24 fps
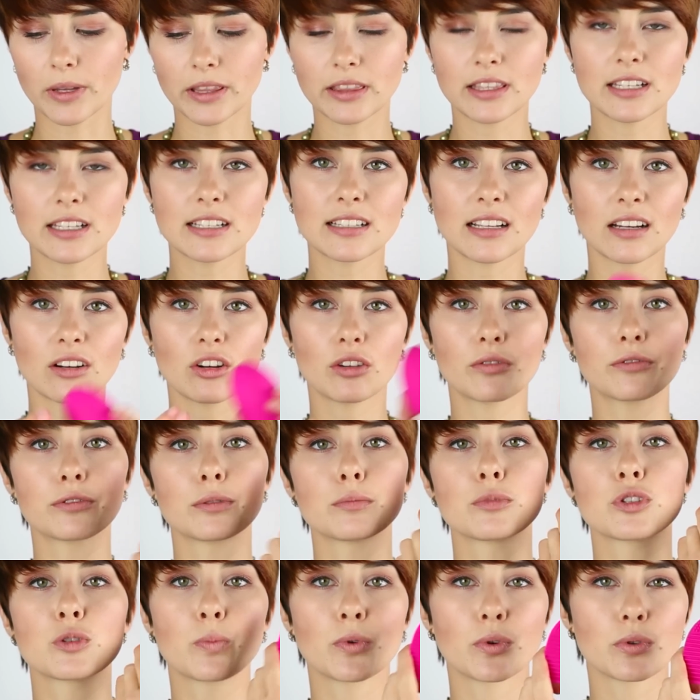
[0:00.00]
But this I got
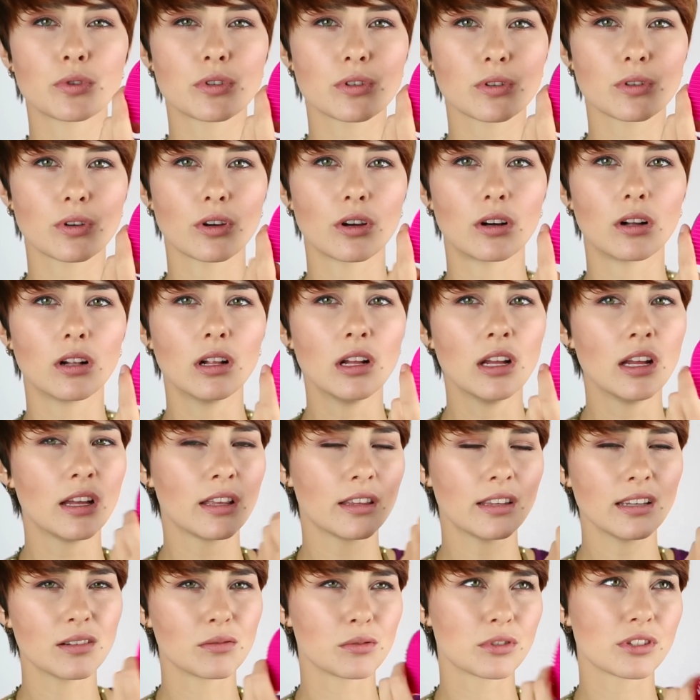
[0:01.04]
from Sports Girl. I
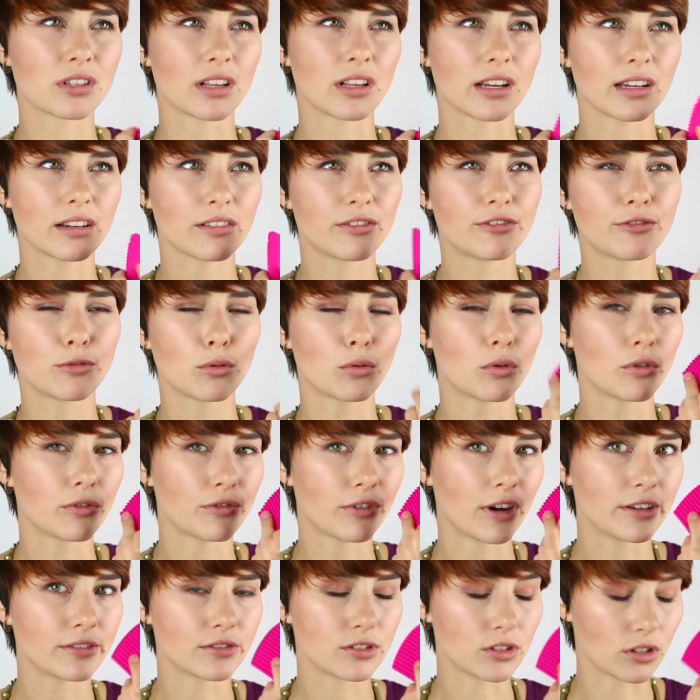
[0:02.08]
think it was like $4 or
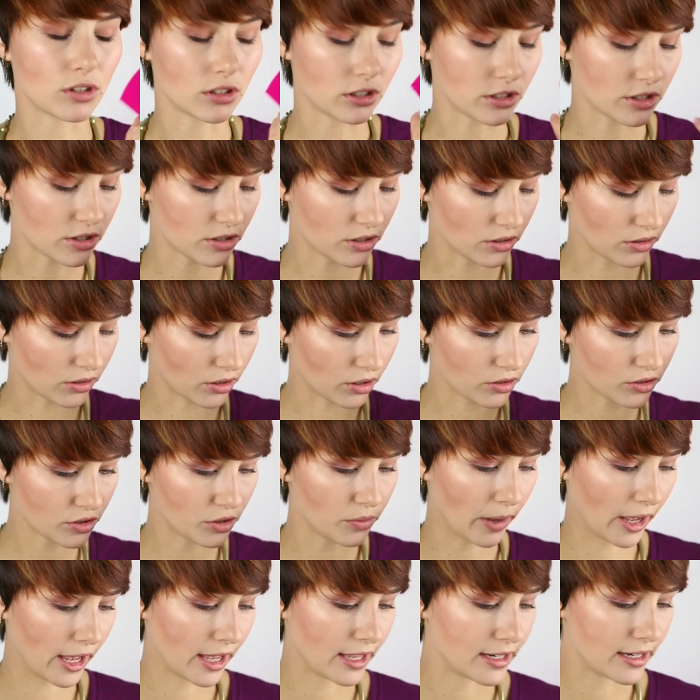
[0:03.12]
$5, so not too
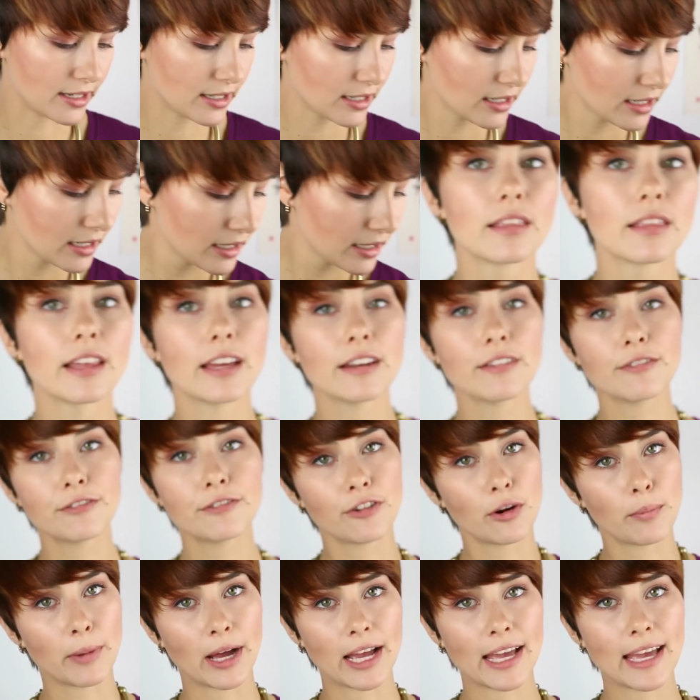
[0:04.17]
bad. Then
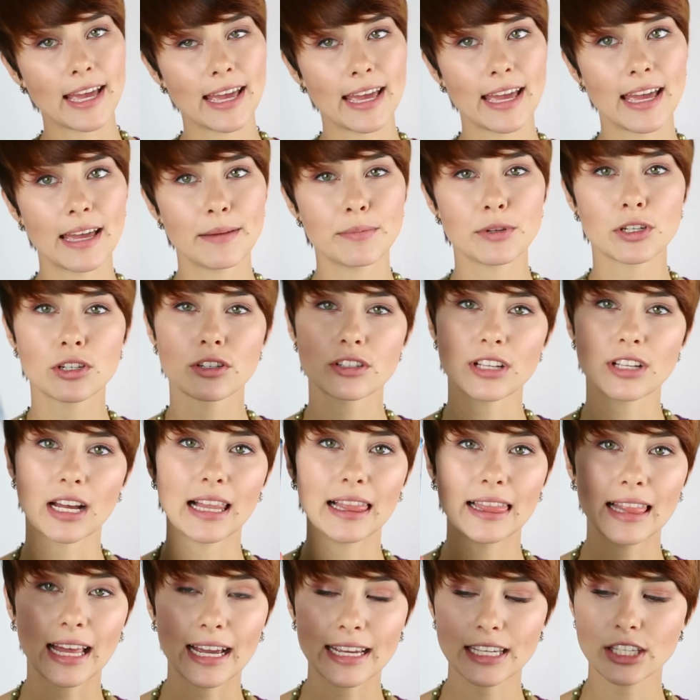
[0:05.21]
for my hair, because I
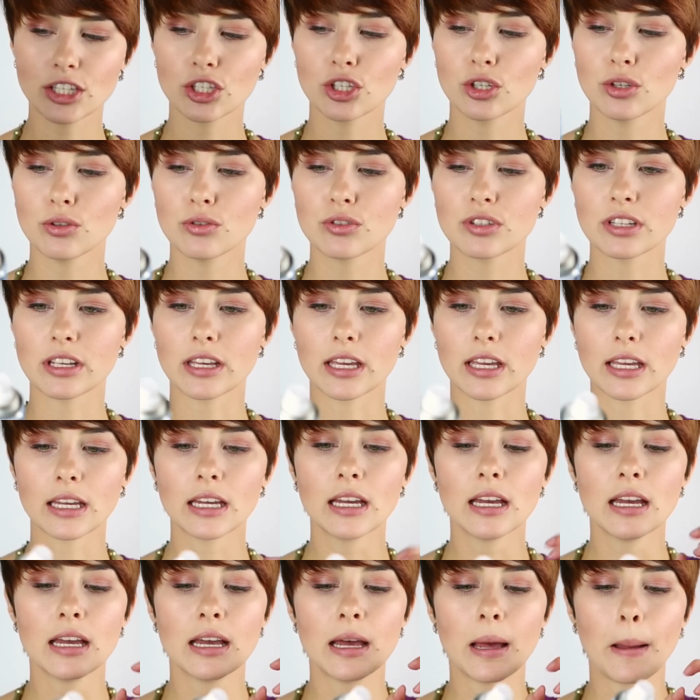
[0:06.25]
like using
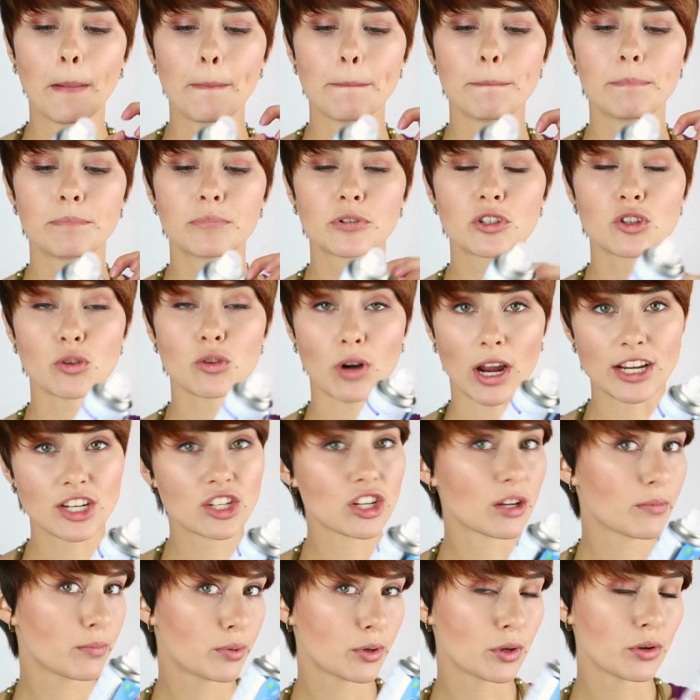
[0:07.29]
dry
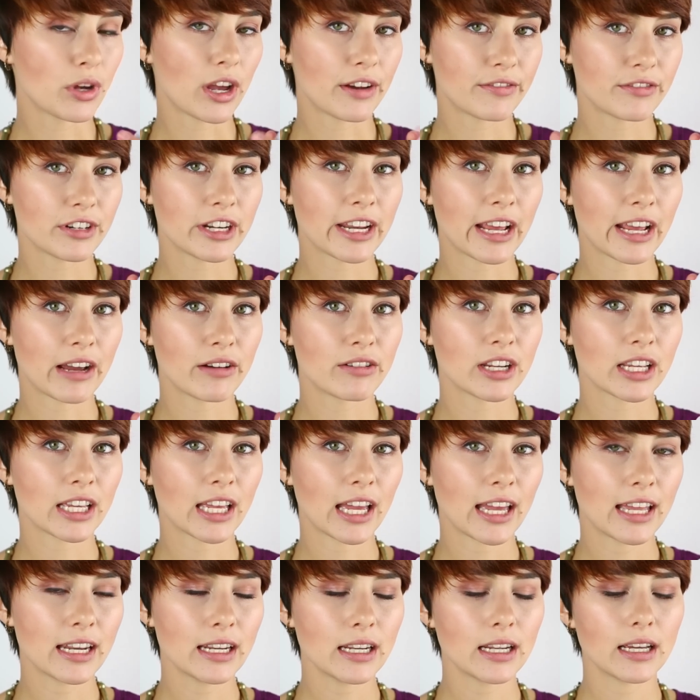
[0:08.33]
shampoo every now and
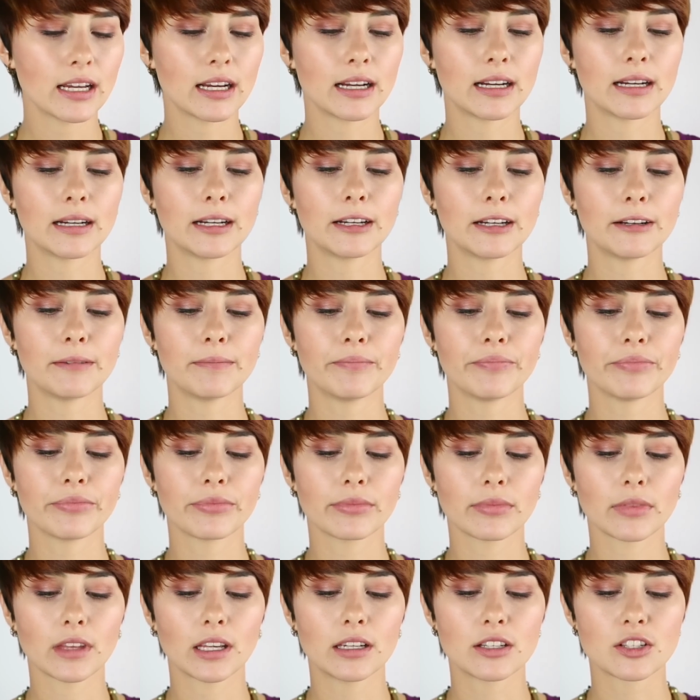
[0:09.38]

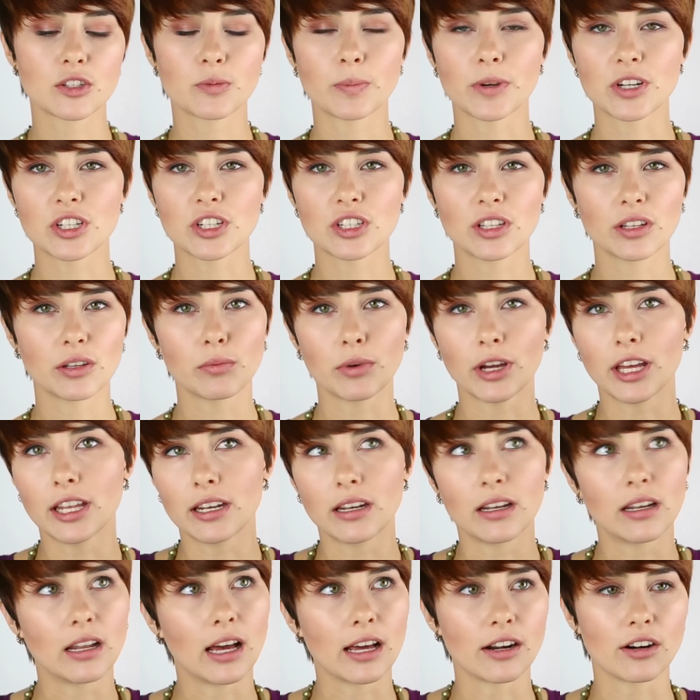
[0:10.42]
again, especially
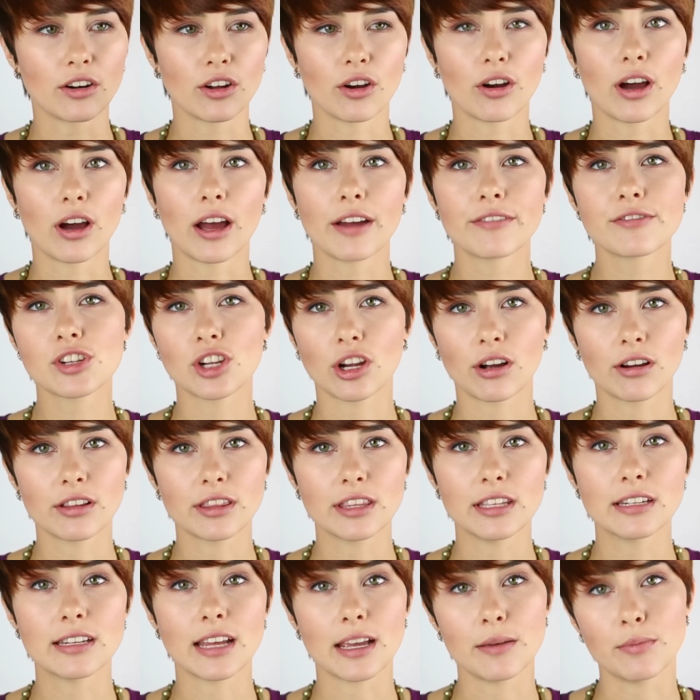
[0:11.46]
when, I don't know, I've showered
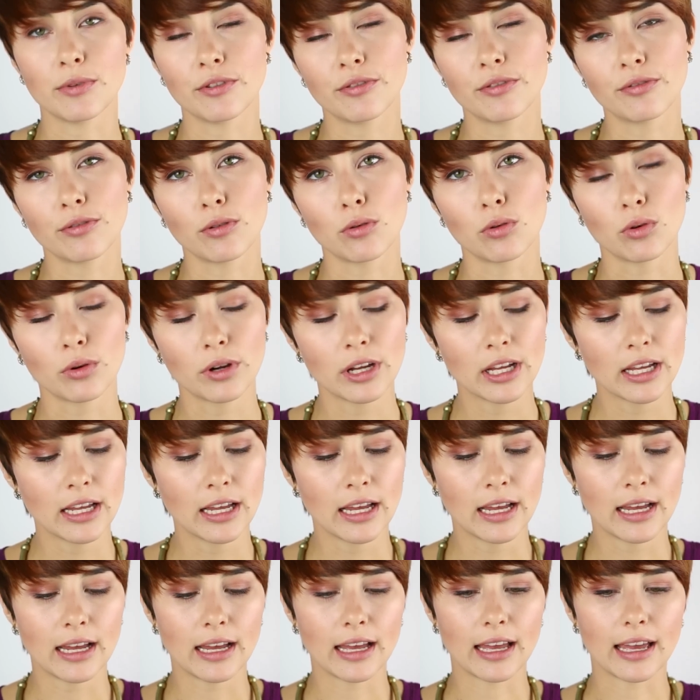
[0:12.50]
the day before
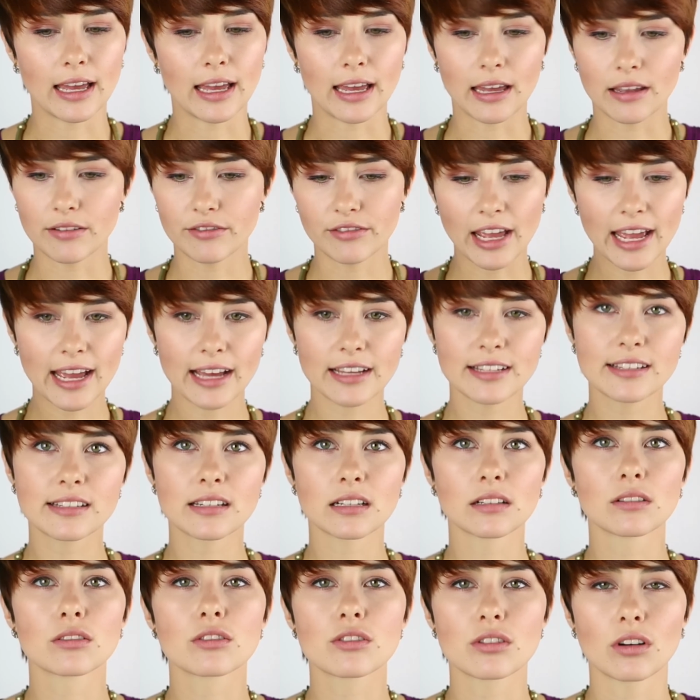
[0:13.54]
and hair
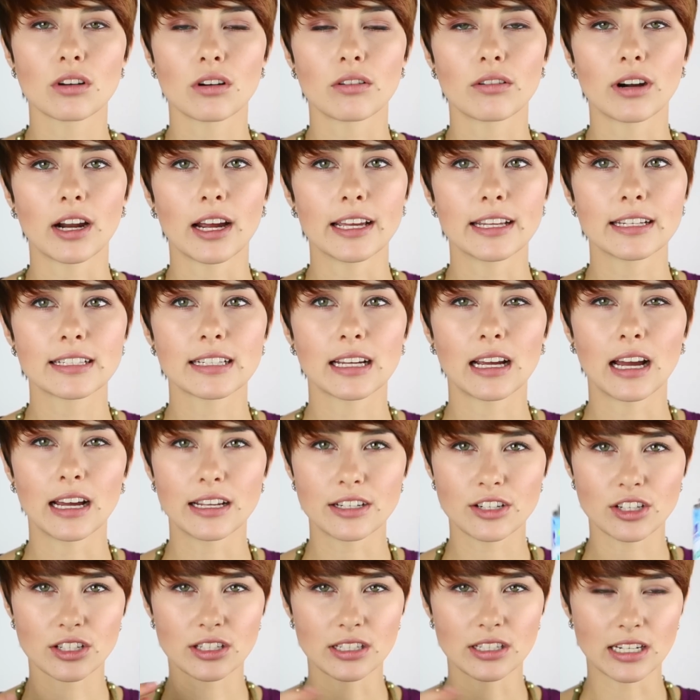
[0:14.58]
still looks alright, I
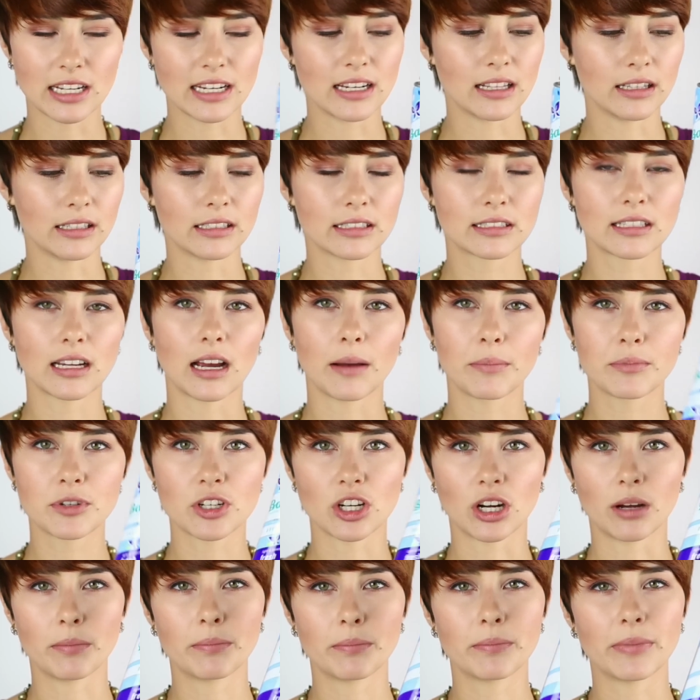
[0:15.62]
just need a little touch
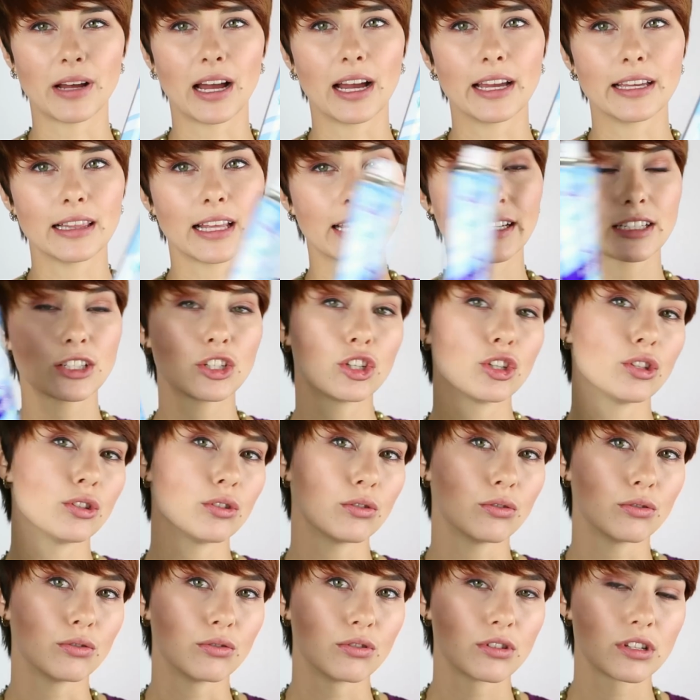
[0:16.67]
up, I like to
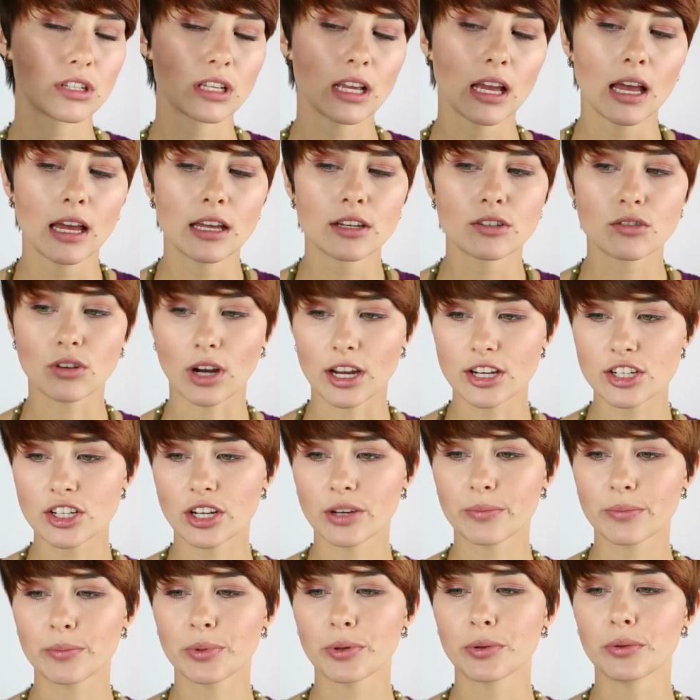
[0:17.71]
use dry
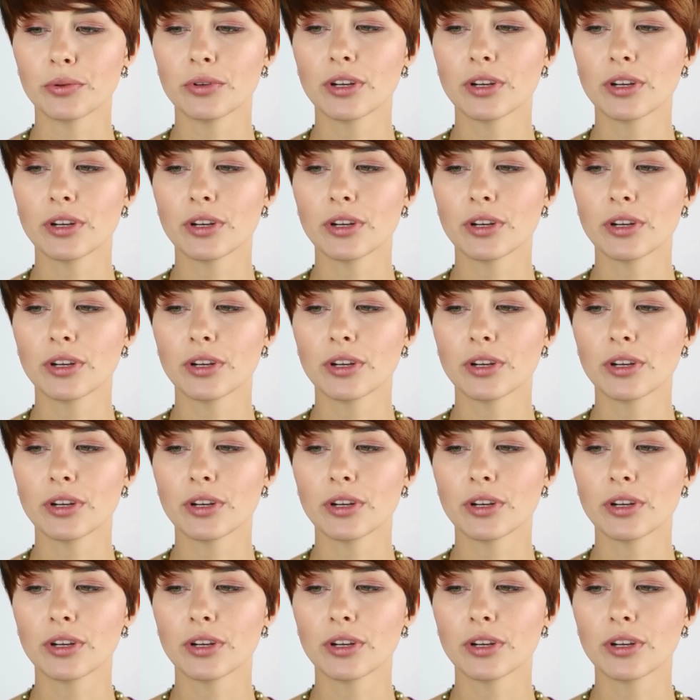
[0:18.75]
shampoo.